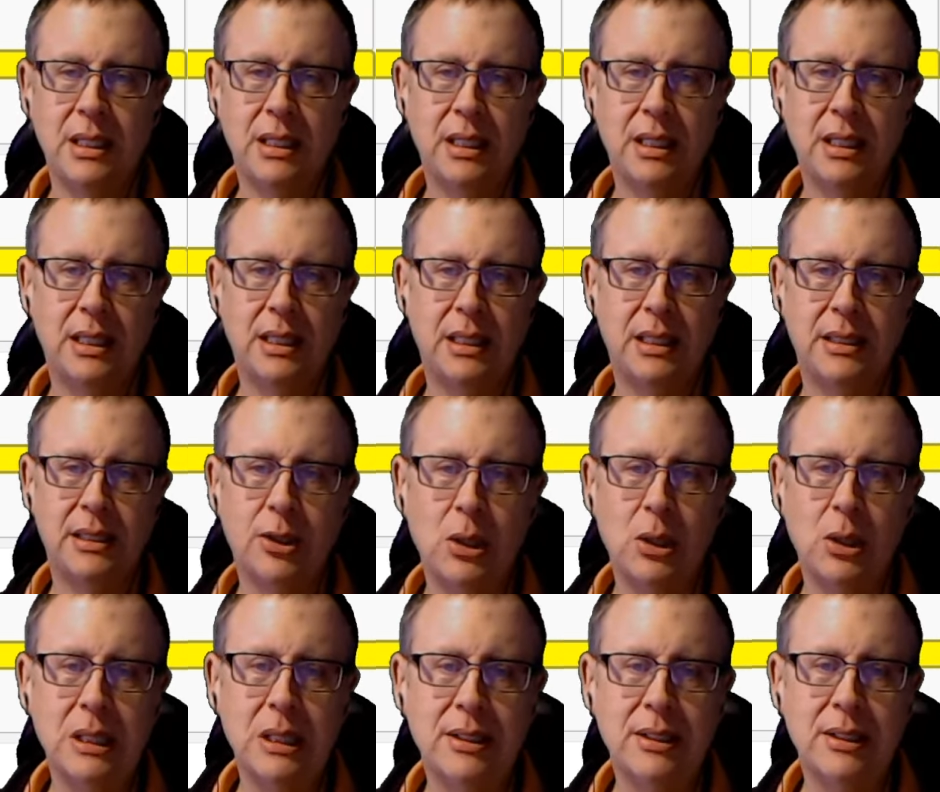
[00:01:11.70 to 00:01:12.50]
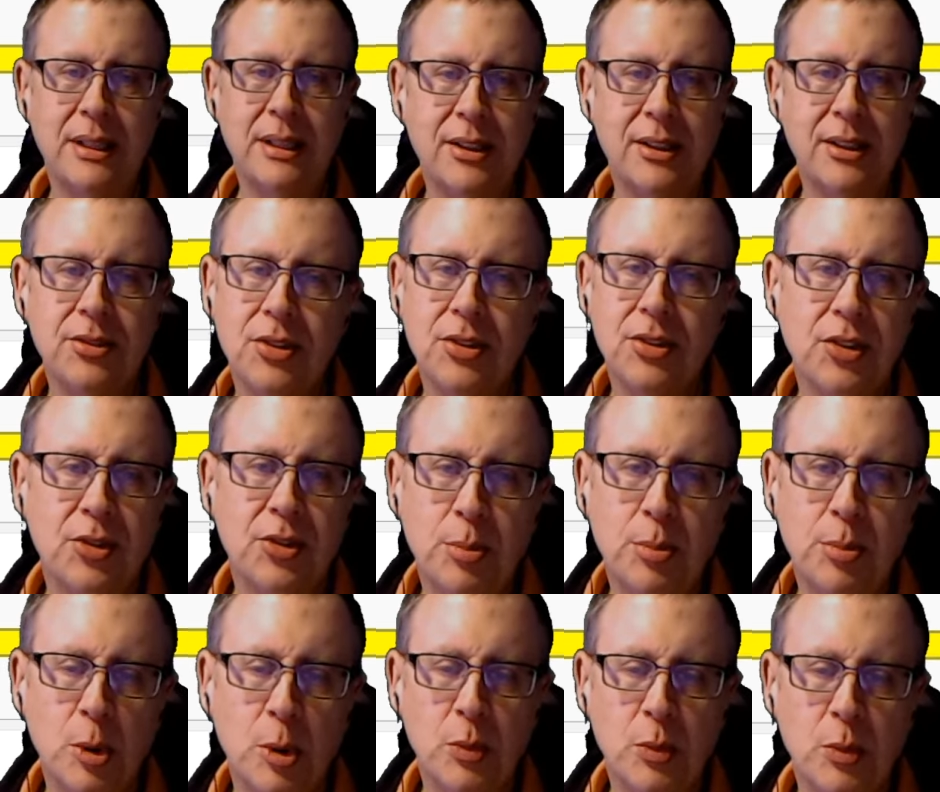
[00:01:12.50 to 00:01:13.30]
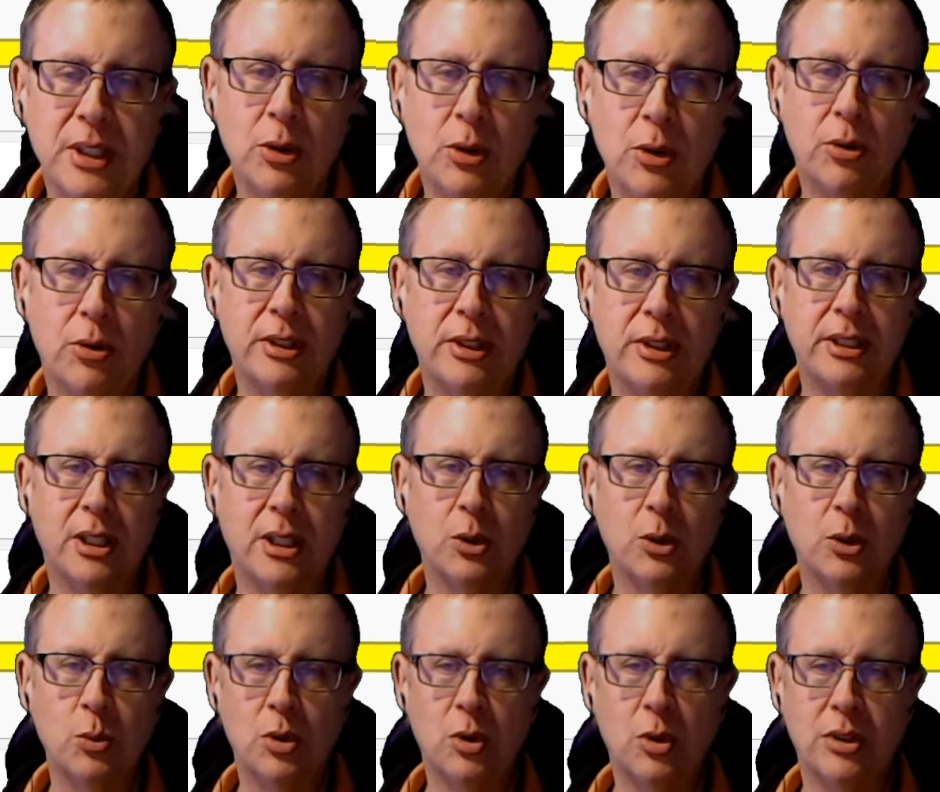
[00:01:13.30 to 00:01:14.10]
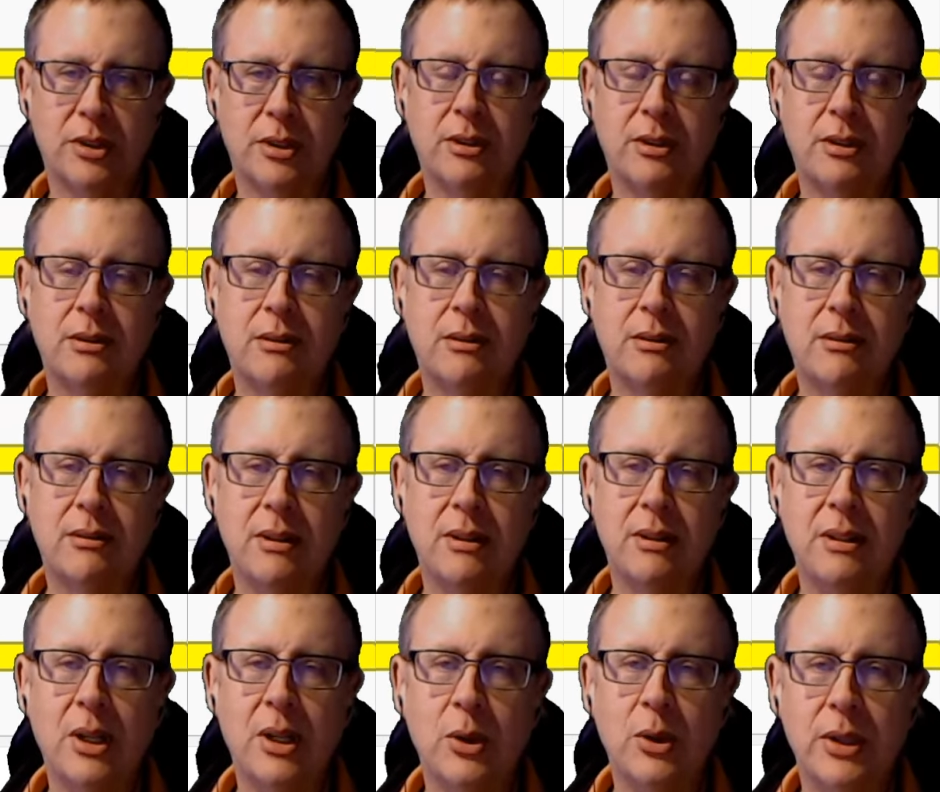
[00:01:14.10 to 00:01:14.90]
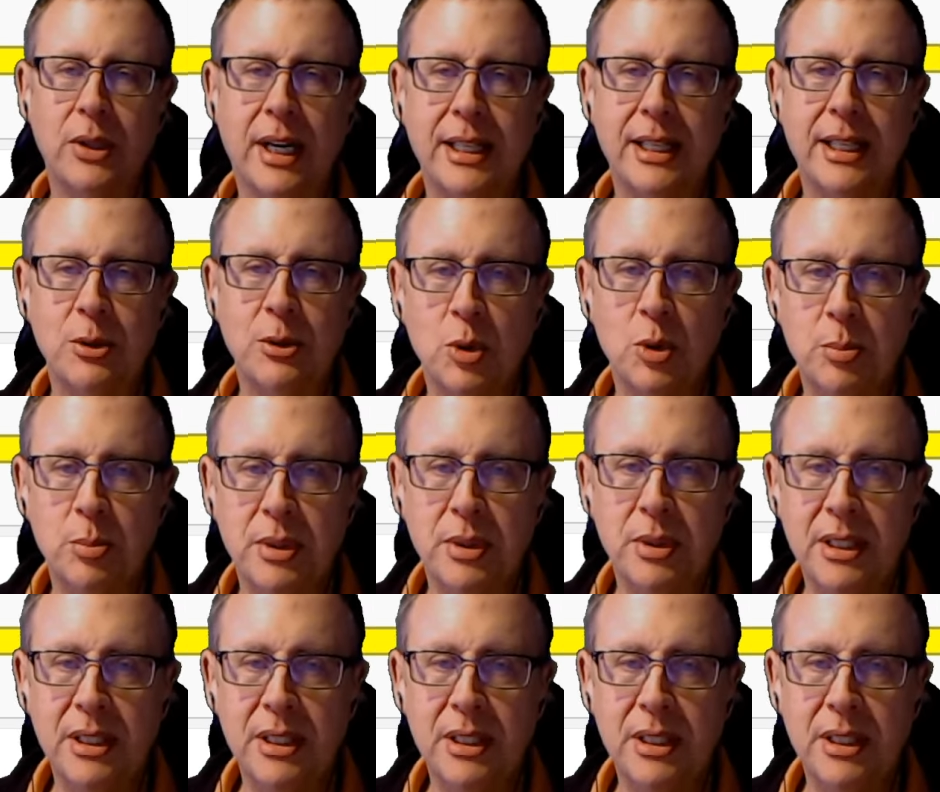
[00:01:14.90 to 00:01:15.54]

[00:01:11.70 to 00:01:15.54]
nodal analysis, but we'd already know what node A would be.